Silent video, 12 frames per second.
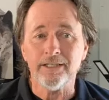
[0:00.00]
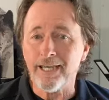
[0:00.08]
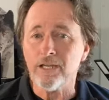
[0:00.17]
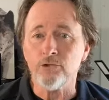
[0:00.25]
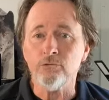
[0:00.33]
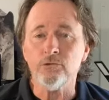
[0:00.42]
then
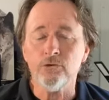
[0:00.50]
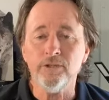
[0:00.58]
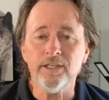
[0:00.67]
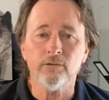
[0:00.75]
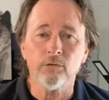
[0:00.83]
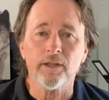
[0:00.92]
yeah,
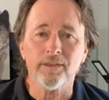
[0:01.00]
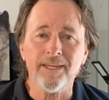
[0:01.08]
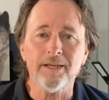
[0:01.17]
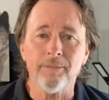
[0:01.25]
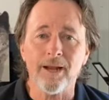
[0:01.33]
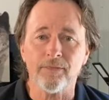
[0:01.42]
you need to really
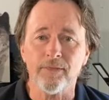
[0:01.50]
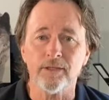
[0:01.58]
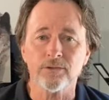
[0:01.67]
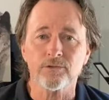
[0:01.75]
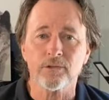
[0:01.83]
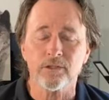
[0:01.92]
think about
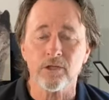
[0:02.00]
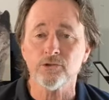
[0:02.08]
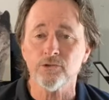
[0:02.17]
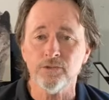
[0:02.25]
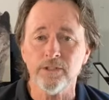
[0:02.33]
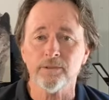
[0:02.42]
this,
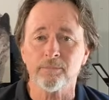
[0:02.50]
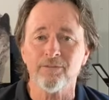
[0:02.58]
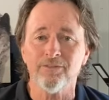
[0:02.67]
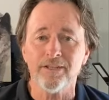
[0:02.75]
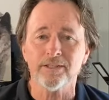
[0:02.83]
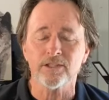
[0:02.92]
because you need to
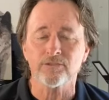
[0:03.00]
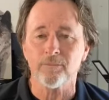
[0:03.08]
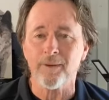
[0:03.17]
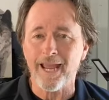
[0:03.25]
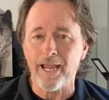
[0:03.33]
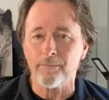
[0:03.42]
prevent this
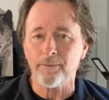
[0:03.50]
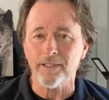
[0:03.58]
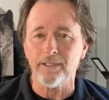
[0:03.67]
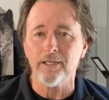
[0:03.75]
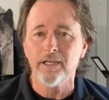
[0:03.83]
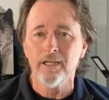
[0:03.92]
from
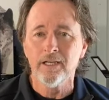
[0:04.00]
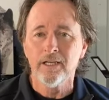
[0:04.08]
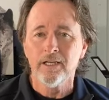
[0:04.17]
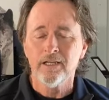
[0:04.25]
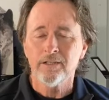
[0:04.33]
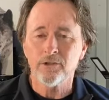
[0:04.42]
happening
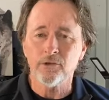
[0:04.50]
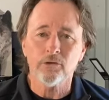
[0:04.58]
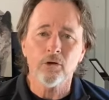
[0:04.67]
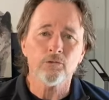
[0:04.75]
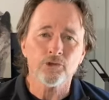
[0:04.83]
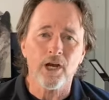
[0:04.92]
to
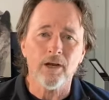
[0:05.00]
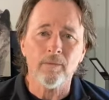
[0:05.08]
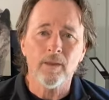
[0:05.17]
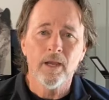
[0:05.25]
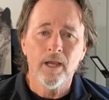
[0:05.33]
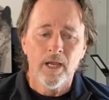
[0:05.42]
your own
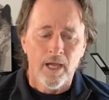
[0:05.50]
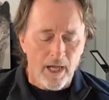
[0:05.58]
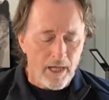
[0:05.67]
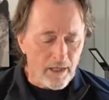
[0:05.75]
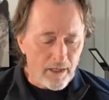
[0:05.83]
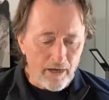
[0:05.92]
child.
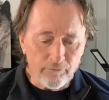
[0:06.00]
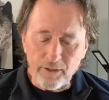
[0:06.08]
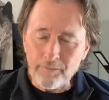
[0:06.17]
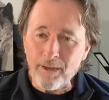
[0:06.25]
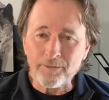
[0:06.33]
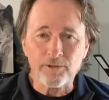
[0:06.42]
I've
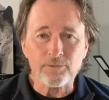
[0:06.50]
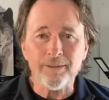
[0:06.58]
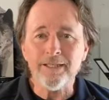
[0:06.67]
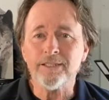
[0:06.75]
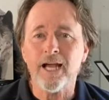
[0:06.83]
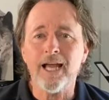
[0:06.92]
written about
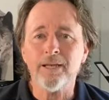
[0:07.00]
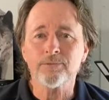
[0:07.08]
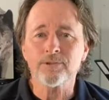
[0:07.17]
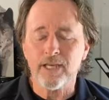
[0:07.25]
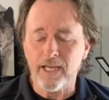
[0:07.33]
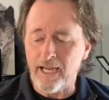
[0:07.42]
this many
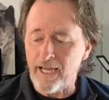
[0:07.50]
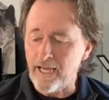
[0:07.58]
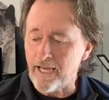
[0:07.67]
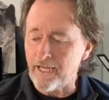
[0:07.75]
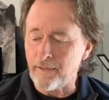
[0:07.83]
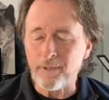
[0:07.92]
times,
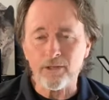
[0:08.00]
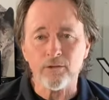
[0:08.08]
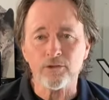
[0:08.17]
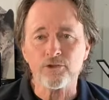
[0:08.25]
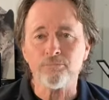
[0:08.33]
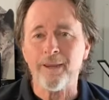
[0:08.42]
and I'm
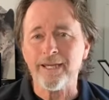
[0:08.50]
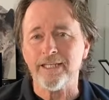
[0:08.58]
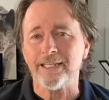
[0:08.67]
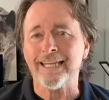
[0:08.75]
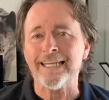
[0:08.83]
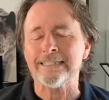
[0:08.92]
not going to
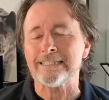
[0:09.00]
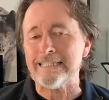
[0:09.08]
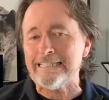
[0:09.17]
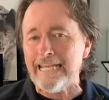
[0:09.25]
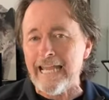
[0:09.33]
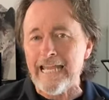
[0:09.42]
speculate
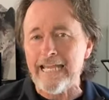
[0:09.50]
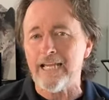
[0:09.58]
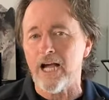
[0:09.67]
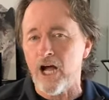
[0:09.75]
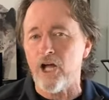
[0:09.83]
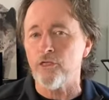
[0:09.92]

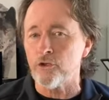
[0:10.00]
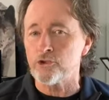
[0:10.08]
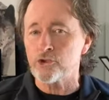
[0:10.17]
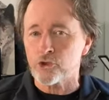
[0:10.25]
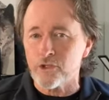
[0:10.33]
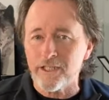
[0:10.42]
today on
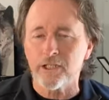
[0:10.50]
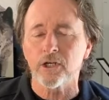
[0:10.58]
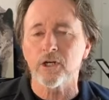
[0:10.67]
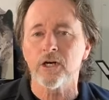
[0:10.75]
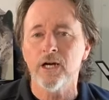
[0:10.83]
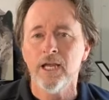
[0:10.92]
the
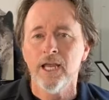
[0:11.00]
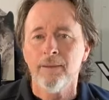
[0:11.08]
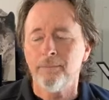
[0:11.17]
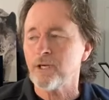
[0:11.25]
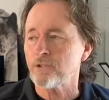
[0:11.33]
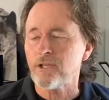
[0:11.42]
trigger,
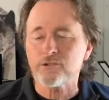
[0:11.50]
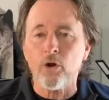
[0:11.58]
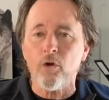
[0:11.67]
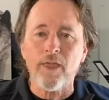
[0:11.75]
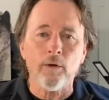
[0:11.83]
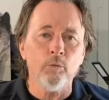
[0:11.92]
because
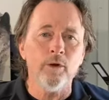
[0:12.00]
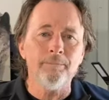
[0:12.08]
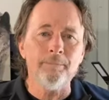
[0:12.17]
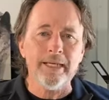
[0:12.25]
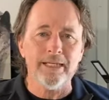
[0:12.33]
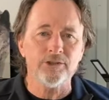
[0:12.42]
that's all that
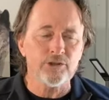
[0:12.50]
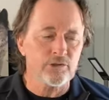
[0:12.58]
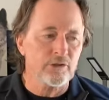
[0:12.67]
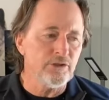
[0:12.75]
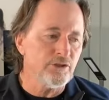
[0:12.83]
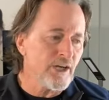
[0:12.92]
would be,
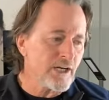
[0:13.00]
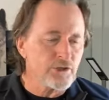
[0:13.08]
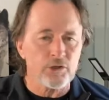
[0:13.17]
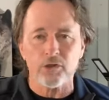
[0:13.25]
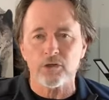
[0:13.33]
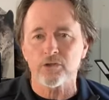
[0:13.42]
just
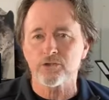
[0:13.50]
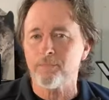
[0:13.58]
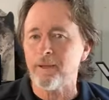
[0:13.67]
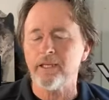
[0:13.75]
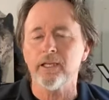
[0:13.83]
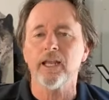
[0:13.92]
conjecture,
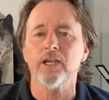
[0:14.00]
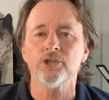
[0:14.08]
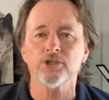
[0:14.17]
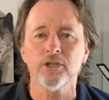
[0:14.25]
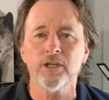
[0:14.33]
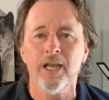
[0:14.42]

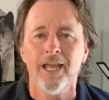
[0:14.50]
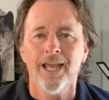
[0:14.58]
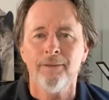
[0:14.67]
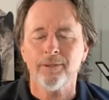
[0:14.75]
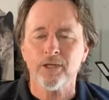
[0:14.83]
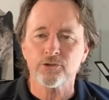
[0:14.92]
speculation,
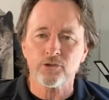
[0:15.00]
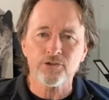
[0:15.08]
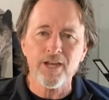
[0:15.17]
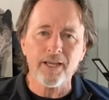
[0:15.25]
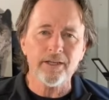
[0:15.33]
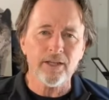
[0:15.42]
because
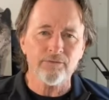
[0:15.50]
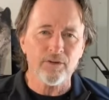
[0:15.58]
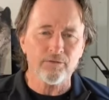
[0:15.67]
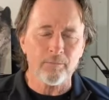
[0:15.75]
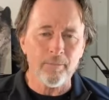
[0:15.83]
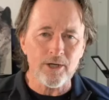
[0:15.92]
there's not
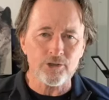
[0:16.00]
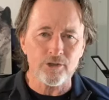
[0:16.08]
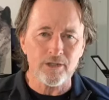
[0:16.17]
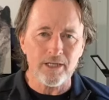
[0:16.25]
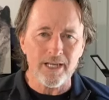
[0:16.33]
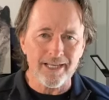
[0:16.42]
enough
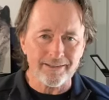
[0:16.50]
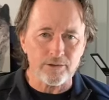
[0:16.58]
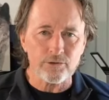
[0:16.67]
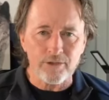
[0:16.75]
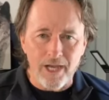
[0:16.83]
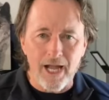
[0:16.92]
information
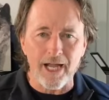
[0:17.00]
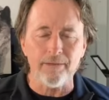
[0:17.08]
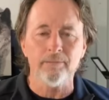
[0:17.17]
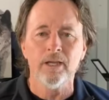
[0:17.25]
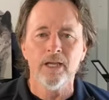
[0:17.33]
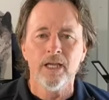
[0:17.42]
at this
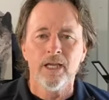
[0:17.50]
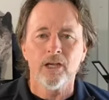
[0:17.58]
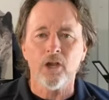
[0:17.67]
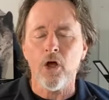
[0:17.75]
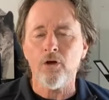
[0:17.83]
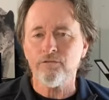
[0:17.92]
time.
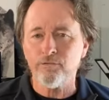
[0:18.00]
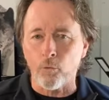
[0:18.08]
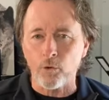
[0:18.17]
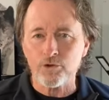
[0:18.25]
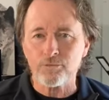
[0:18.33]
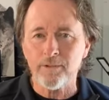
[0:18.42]
Law
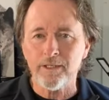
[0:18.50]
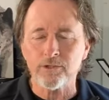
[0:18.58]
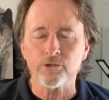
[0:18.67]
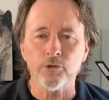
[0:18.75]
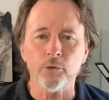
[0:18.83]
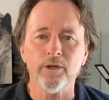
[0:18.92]

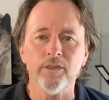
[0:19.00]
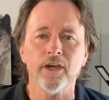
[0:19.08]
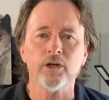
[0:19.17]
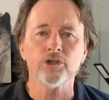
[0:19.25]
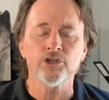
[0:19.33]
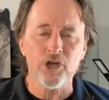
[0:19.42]
enforcement is doing
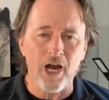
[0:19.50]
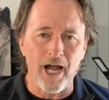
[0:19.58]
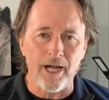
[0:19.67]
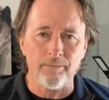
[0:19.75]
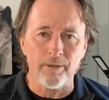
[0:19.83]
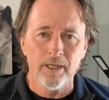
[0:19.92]
their
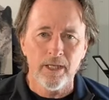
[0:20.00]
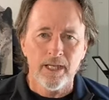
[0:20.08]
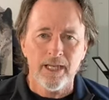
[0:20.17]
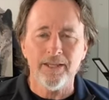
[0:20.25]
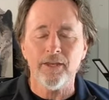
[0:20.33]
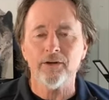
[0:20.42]
job,
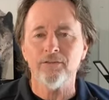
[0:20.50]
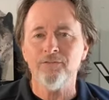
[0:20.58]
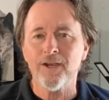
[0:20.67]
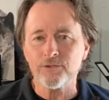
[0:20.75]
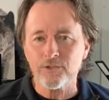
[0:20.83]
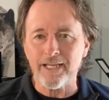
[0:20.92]
and they're
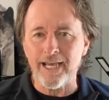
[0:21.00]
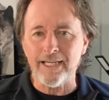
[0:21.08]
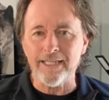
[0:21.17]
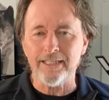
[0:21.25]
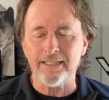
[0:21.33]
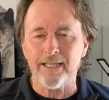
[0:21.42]

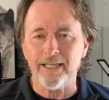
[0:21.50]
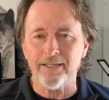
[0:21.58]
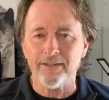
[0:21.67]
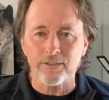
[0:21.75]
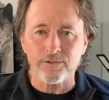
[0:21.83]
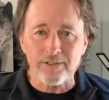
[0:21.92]
investigating
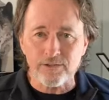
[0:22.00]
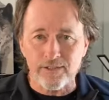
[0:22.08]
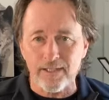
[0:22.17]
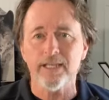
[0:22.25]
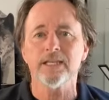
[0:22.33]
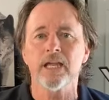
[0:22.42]
this
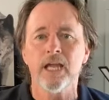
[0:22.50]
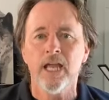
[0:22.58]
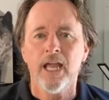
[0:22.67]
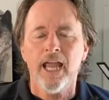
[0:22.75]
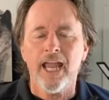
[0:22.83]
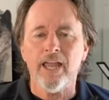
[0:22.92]
incident,
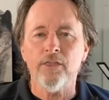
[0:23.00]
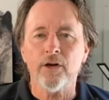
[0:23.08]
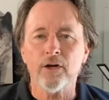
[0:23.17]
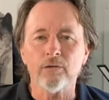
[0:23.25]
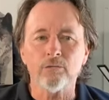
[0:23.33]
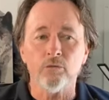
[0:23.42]
and
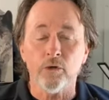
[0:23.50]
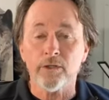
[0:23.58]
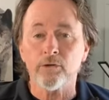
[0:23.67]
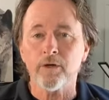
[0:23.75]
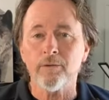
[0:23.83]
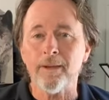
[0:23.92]
they're
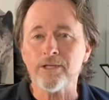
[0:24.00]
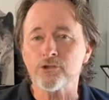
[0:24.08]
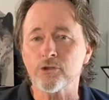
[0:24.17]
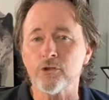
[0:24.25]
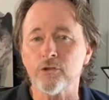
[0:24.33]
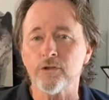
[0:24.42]
really going to
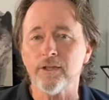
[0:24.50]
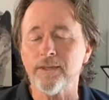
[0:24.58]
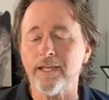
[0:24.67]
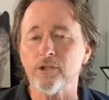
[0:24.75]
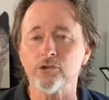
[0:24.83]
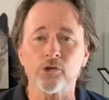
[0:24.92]
make sure
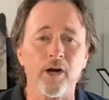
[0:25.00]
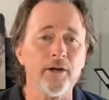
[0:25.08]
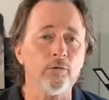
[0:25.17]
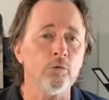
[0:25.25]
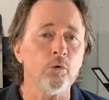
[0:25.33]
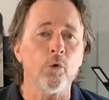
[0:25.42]
that they can
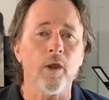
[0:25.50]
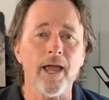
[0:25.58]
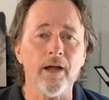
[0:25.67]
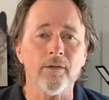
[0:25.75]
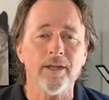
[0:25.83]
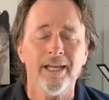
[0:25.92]
try to
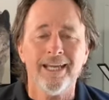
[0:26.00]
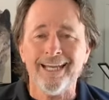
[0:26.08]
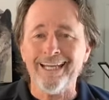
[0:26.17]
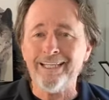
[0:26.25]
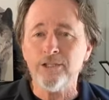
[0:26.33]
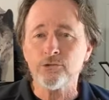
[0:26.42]
rule out
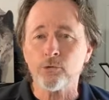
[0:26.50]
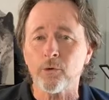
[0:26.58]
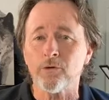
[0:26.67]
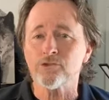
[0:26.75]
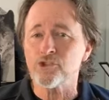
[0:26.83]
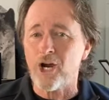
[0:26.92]
any
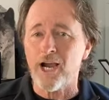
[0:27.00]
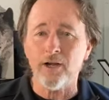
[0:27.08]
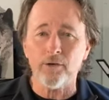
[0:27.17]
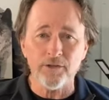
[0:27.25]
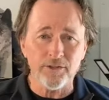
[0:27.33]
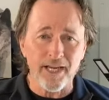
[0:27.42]
sort of
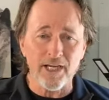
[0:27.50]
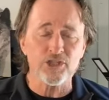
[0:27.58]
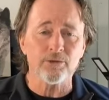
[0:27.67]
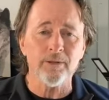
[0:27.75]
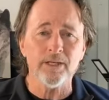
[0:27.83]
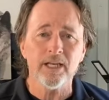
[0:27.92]
child
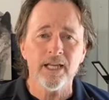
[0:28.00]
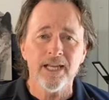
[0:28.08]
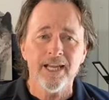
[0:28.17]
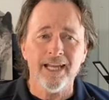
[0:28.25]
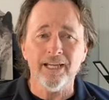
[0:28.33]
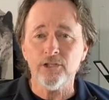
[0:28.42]
endangerment,
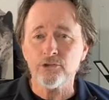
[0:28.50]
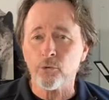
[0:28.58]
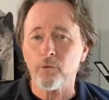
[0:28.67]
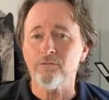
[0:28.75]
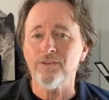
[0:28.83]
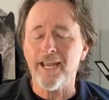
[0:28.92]
any
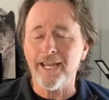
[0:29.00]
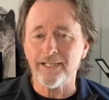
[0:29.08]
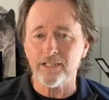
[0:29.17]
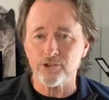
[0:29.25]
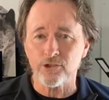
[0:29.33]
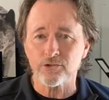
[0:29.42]
sort of
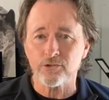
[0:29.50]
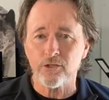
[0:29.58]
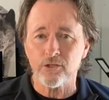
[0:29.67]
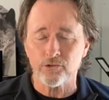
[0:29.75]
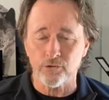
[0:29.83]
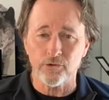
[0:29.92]

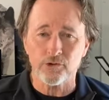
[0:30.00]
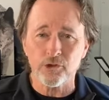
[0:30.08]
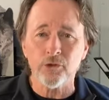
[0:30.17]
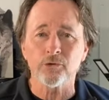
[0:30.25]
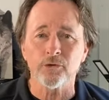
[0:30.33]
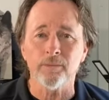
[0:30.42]
negligence to the
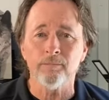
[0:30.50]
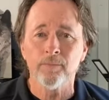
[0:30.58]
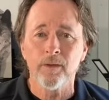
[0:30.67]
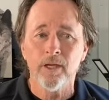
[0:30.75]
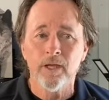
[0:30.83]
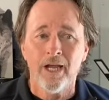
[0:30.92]
children.
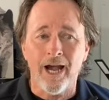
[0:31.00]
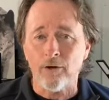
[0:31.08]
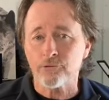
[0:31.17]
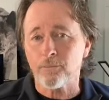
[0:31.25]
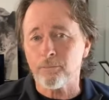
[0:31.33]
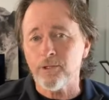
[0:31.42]

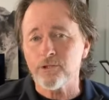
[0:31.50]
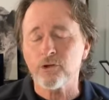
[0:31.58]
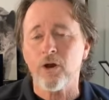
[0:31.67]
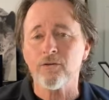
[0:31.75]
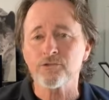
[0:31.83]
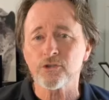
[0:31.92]
I was a
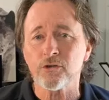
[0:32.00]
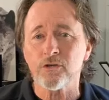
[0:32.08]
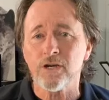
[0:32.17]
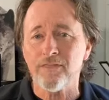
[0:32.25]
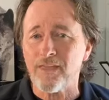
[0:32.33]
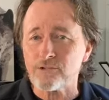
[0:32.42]
police
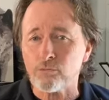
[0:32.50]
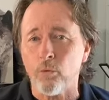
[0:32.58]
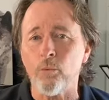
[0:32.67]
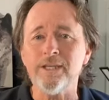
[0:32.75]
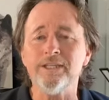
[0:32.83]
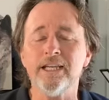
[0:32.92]
officer. That's
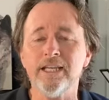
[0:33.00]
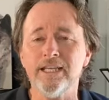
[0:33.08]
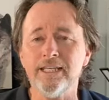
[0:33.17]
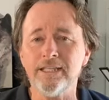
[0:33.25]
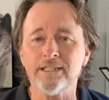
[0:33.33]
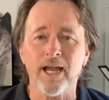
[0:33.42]
what we
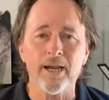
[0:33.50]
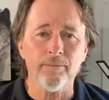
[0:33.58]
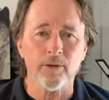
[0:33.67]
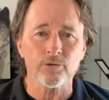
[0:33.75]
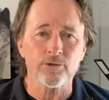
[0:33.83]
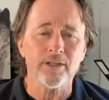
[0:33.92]
did
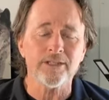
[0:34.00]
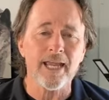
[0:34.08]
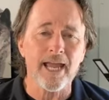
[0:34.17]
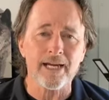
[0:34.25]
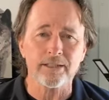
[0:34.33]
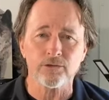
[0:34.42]
anytime there was an
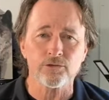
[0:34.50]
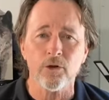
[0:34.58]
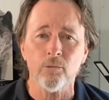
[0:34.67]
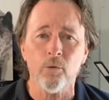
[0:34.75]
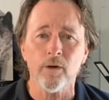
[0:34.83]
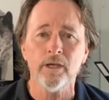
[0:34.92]
attack to
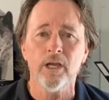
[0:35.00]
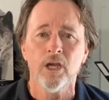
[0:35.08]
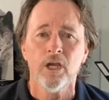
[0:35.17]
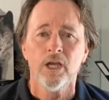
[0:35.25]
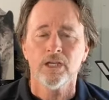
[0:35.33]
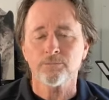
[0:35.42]
someone,
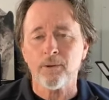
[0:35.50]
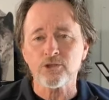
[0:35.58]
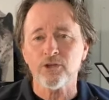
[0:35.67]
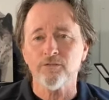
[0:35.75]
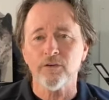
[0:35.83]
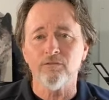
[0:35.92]

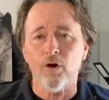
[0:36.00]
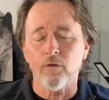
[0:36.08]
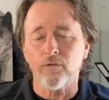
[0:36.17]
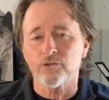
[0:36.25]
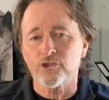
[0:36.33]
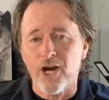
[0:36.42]
especially if it
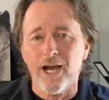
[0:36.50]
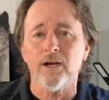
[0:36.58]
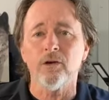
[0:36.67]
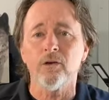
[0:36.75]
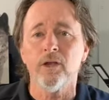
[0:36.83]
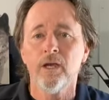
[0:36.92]
involved a
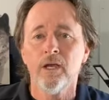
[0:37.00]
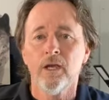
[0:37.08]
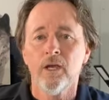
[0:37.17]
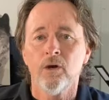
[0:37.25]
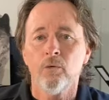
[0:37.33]
child.